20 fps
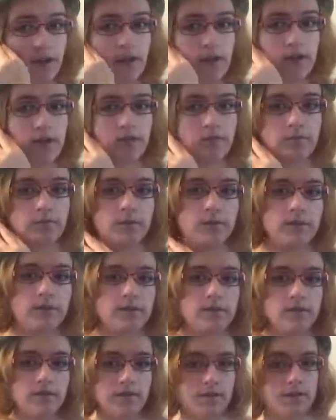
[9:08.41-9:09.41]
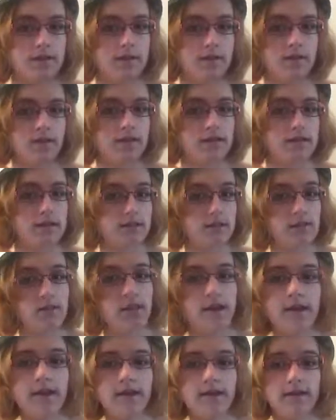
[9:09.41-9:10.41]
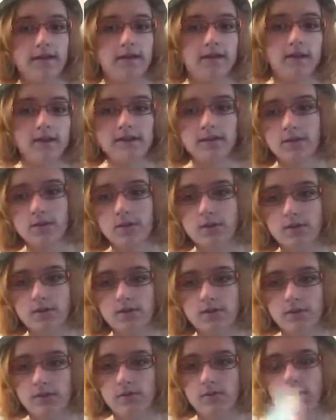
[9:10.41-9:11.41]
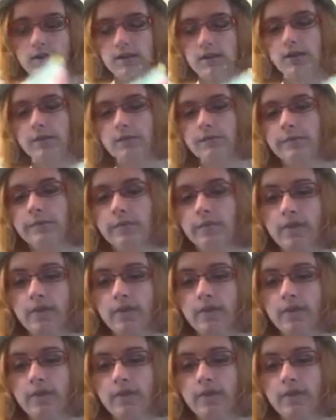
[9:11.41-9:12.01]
but he doesn't know that unless he watches this video.